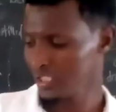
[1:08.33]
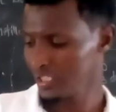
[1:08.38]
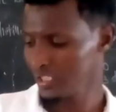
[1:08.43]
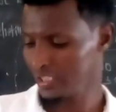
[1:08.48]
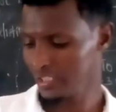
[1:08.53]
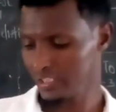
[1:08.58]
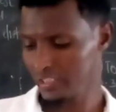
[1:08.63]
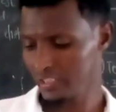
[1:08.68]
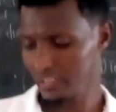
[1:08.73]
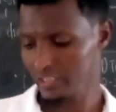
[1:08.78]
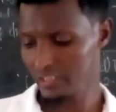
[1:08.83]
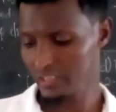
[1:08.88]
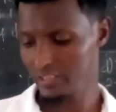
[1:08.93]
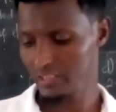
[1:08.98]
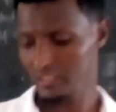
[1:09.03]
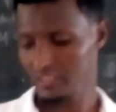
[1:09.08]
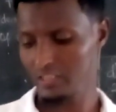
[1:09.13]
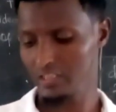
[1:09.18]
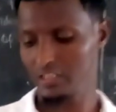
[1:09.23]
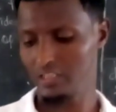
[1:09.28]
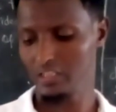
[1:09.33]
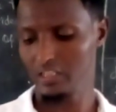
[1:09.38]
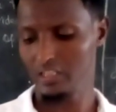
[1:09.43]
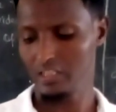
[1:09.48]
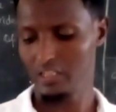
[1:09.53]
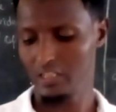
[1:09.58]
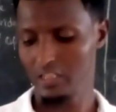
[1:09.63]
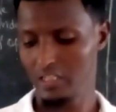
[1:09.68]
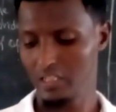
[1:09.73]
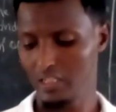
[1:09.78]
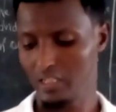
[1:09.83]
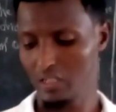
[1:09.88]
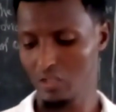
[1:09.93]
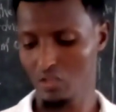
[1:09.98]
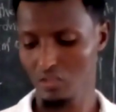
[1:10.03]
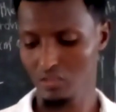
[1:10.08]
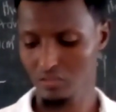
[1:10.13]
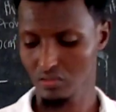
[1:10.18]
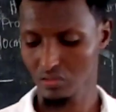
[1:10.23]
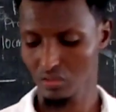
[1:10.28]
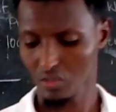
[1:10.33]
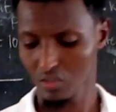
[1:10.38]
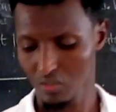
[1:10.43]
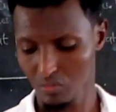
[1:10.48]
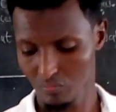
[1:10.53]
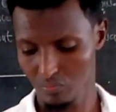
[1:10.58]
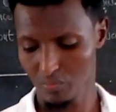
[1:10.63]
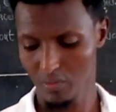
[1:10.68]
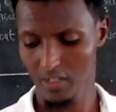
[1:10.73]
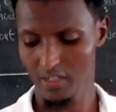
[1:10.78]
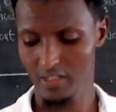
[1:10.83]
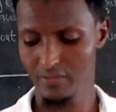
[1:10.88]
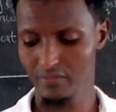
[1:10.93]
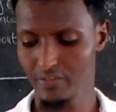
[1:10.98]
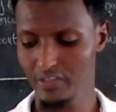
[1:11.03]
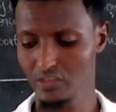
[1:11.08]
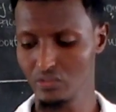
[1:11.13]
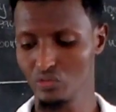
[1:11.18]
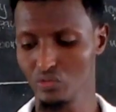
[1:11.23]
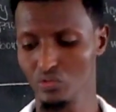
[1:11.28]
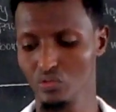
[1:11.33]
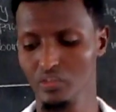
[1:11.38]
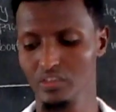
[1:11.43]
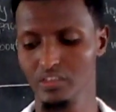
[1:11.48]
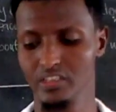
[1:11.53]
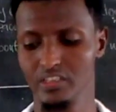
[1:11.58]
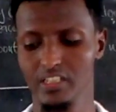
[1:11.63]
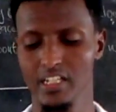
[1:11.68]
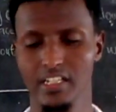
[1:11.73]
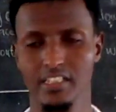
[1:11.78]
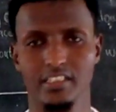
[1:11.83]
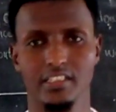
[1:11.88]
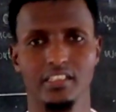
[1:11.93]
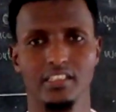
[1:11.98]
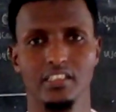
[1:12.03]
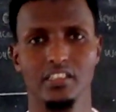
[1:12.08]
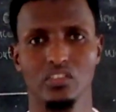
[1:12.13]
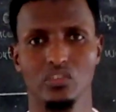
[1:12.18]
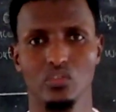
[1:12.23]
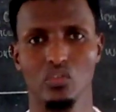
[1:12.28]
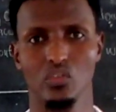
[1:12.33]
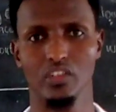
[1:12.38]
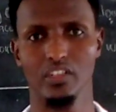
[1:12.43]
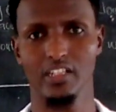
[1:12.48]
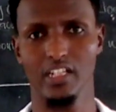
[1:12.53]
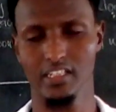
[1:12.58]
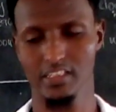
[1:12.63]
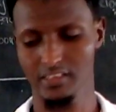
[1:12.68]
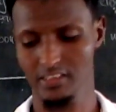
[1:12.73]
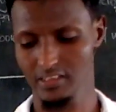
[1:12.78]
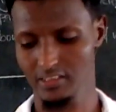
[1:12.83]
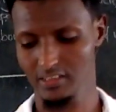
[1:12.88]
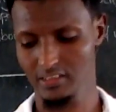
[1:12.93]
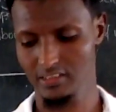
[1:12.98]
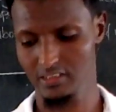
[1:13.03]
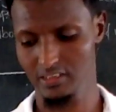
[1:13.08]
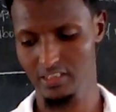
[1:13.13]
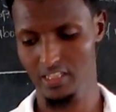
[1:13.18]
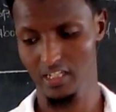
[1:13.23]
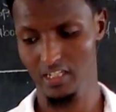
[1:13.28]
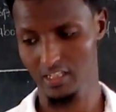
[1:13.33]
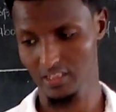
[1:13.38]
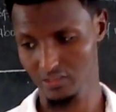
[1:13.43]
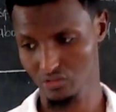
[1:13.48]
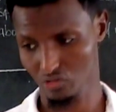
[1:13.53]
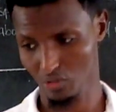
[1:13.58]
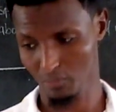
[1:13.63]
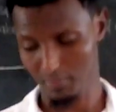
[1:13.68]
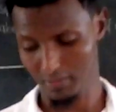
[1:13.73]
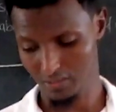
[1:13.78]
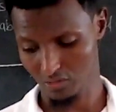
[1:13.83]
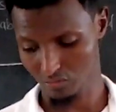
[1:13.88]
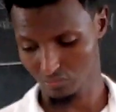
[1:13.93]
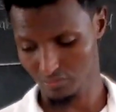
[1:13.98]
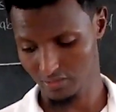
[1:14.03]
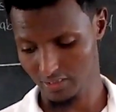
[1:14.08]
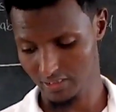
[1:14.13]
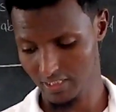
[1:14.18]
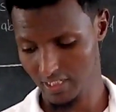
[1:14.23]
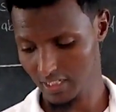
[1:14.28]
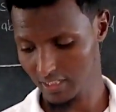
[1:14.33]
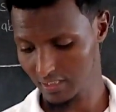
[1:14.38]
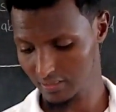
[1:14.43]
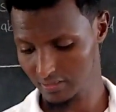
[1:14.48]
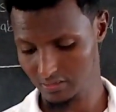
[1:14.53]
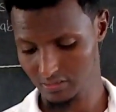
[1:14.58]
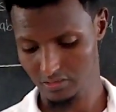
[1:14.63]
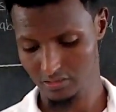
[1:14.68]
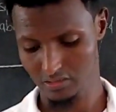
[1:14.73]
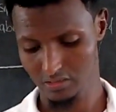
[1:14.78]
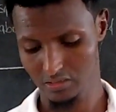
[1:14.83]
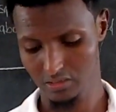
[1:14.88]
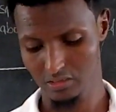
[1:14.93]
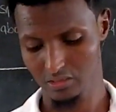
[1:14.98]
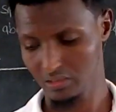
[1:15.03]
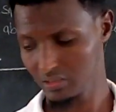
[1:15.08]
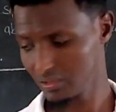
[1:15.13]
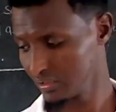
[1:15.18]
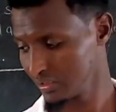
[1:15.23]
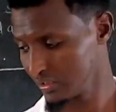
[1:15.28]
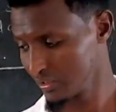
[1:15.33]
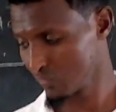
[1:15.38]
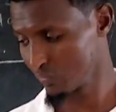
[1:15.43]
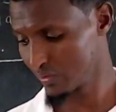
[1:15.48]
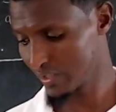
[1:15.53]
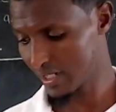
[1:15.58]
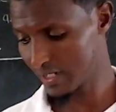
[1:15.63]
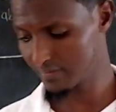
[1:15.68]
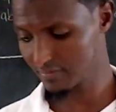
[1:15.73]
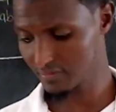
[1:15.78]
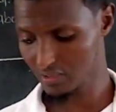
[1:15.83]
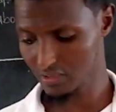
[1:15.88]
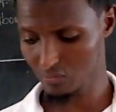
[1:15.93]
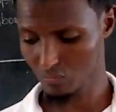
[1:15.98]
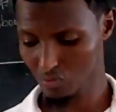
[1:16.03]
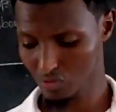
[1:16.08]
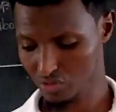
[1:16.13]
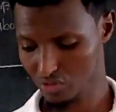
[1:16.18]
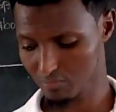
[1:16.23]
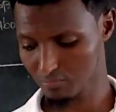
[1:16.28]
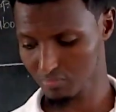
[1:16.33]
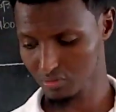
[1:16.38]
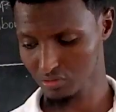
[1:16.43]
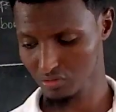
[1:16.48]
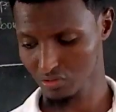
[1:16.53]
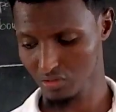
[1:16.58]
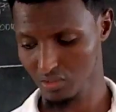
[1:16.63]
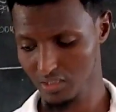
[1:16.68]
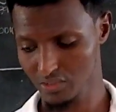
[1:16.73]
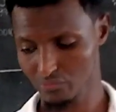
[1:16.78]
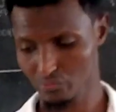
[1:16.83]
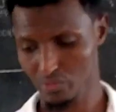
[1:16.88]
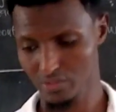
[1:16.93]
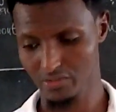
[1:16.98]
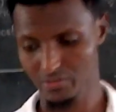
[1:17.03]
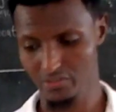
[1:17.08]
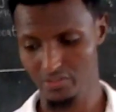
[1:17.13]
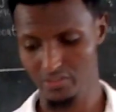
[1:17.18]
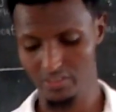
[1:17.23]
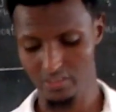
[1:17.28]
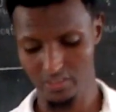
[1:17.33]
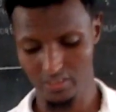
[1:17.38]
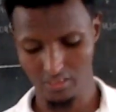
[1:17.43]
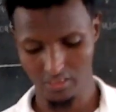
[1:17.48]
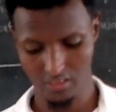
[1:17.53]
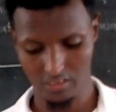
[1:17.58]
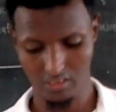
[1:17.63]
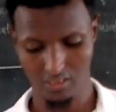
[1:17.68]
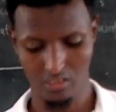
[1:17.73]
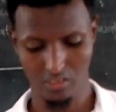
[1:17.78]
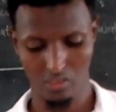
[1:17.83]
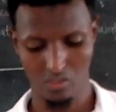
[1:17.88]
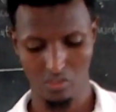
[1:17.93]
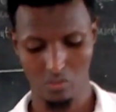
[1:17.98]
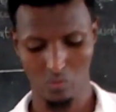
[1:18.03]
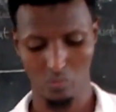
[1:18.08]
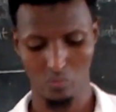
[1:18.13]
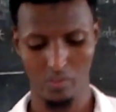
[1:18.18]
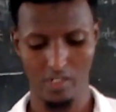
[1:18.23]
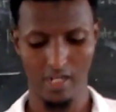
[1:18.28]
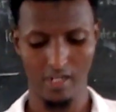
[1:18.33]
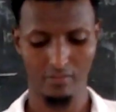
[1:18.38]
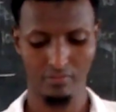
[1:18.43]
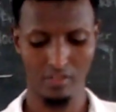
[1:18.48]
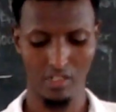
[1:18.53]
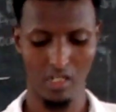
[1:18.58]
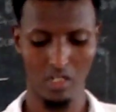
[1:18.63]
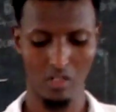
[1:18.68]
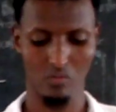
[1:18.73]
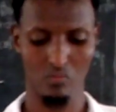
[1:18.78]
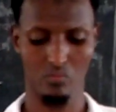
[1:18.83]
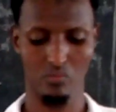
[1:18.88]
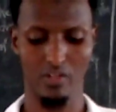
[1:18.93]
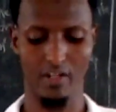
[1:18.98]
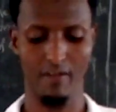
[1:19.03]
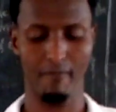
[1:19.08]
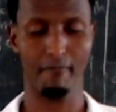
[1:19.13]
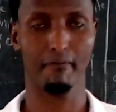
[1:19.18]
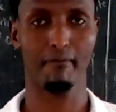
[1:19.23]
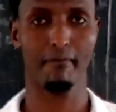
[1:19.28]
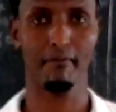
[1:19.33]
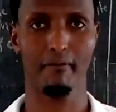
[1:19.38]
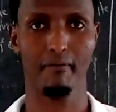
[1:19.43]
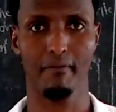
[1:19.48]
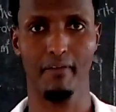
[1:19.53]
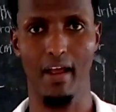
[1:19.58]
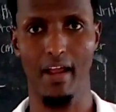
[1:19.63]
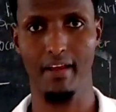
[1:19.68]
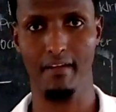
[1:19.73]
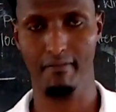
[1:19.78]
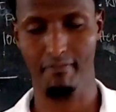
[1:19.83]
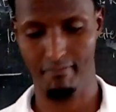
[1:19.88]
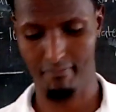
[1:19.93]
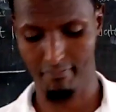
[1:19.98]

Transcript: And also we are given solid S in a stoppered container. Then we have the washing bottle as we are seeing. We have now the 5